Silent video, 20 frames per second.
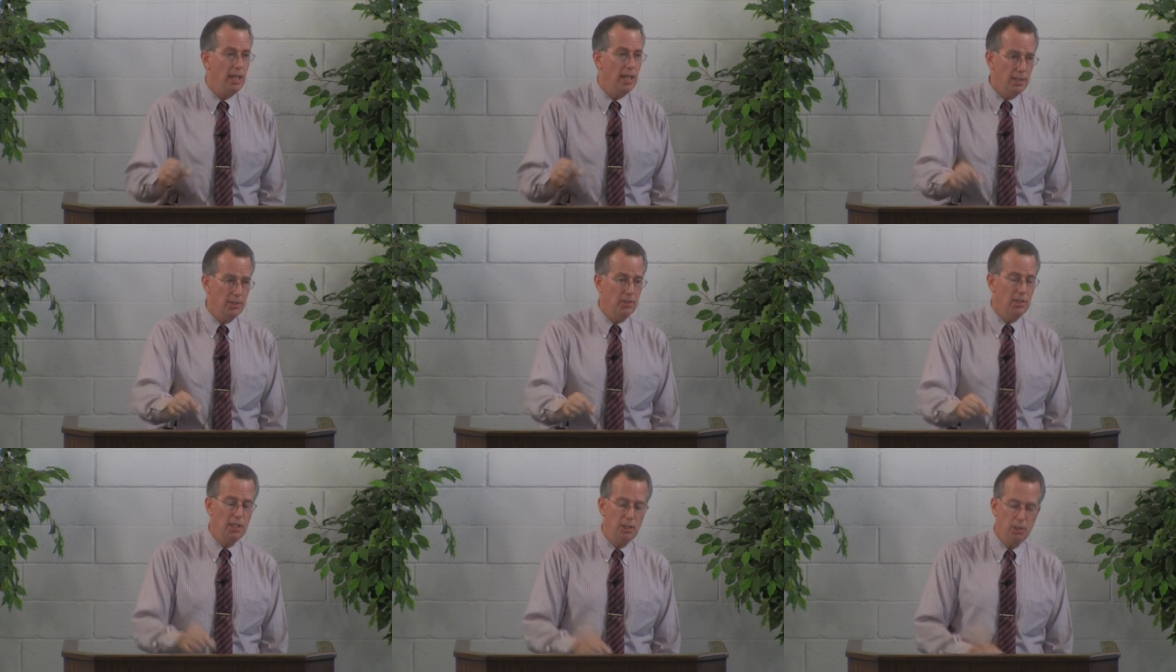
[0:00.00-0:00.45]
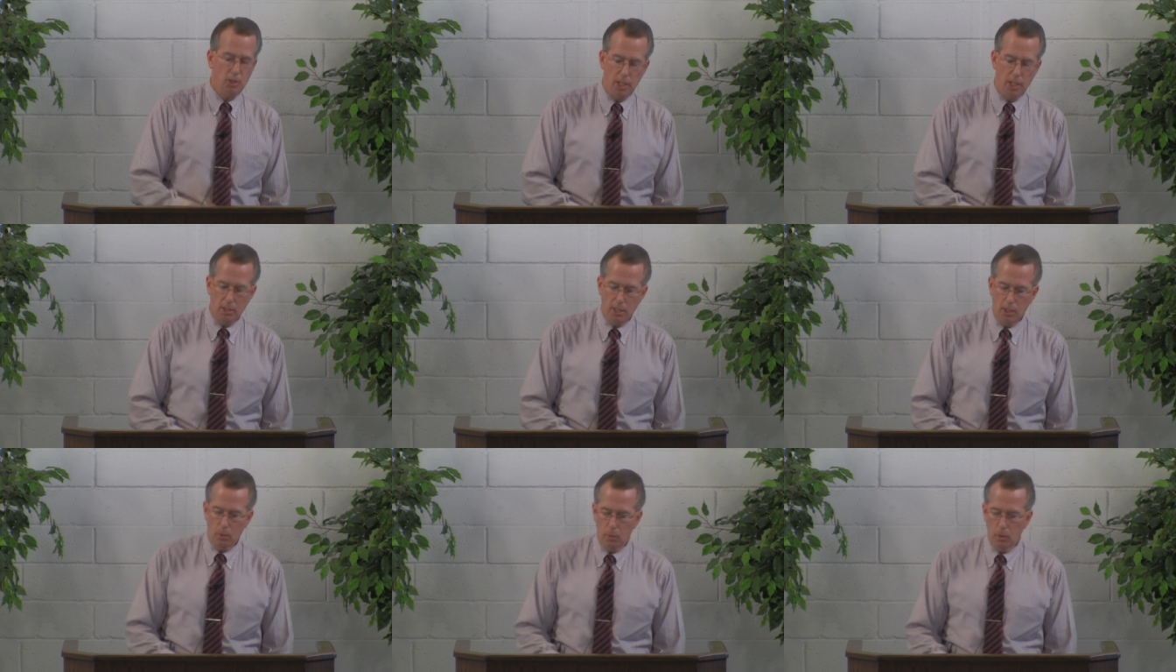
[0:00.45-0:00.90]
as they
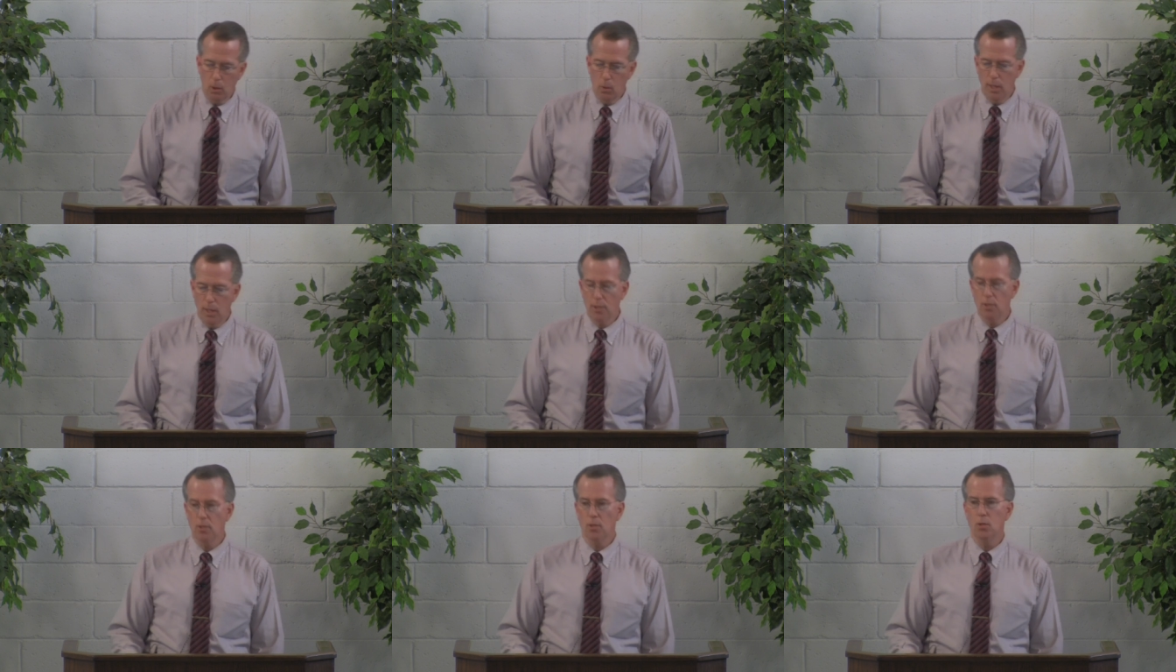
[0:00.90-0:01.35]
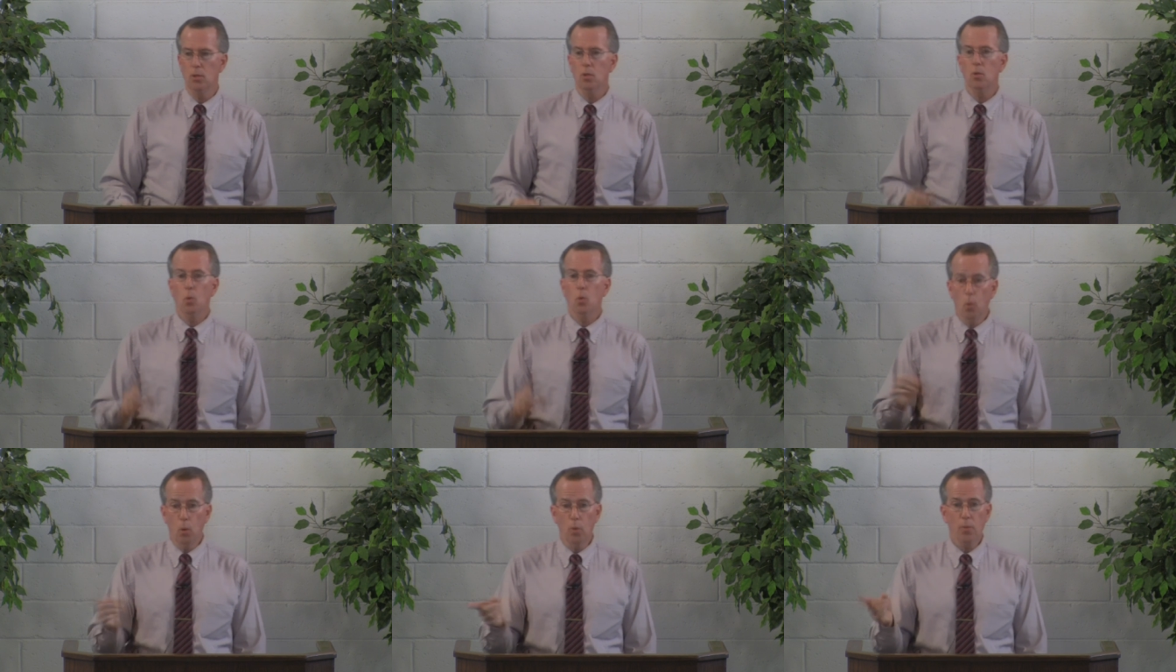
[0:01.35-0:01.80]
said they were going to
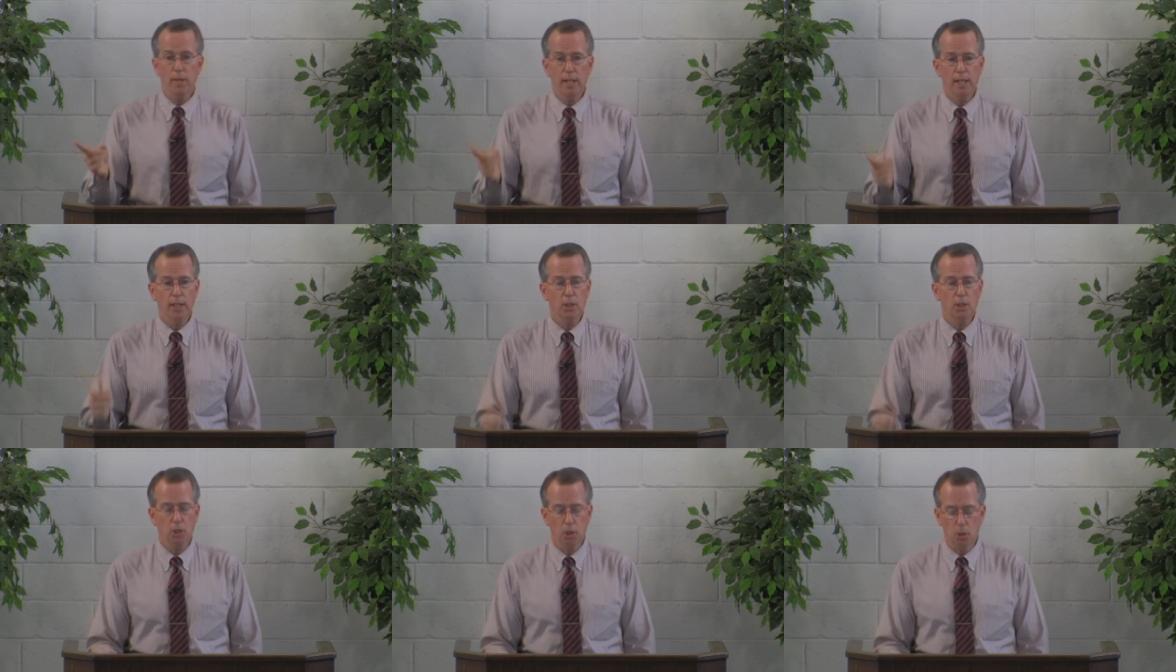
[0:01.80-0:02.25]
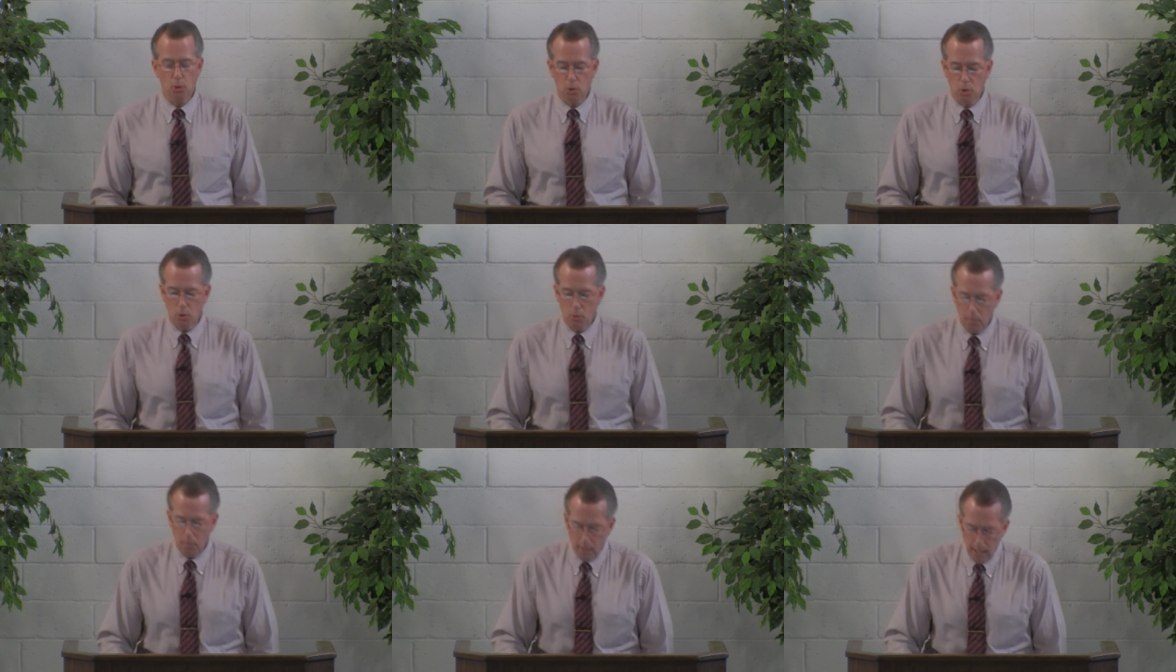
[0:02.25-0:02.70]
do, or they could choose
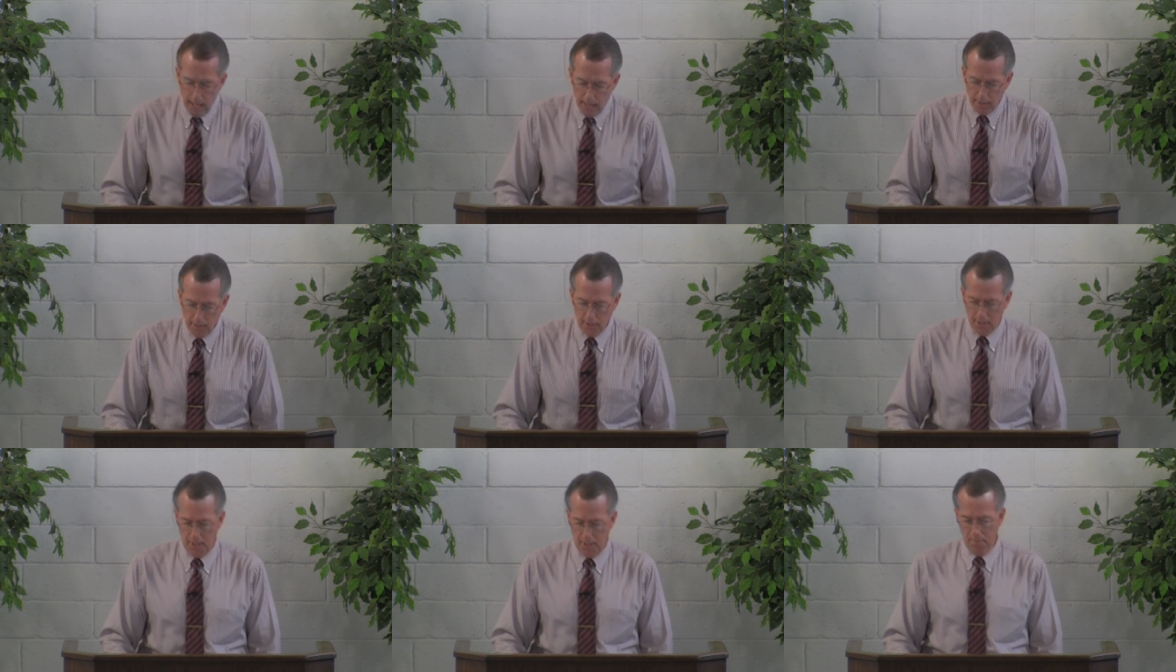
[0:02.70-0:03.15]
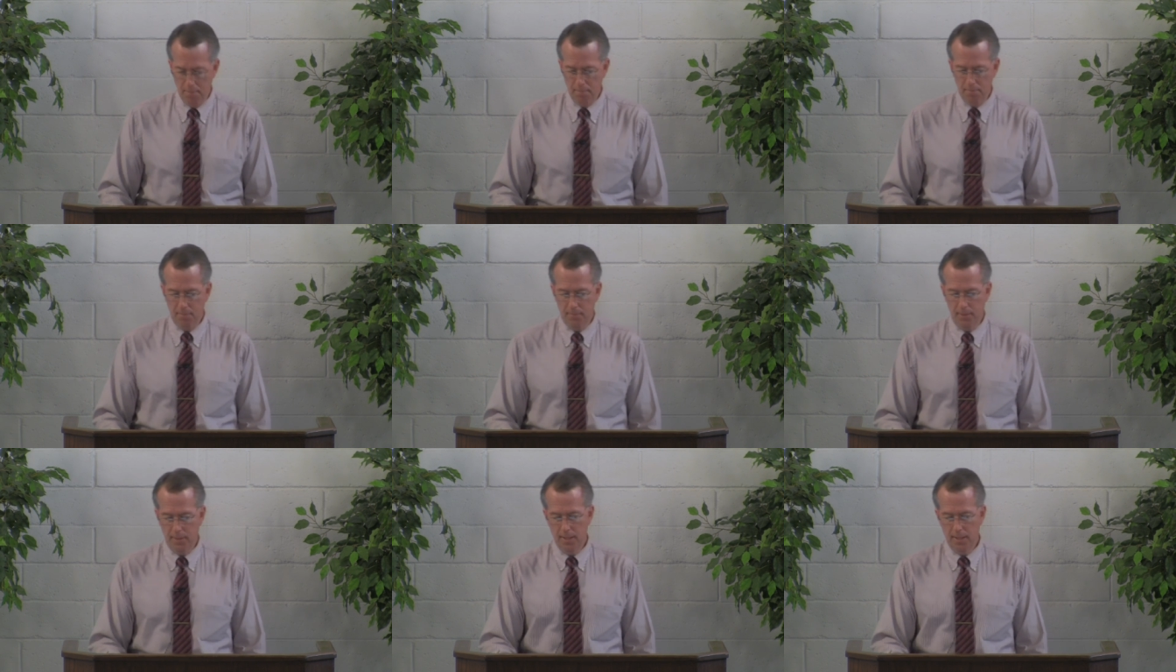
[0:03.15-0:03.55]
to abandon him.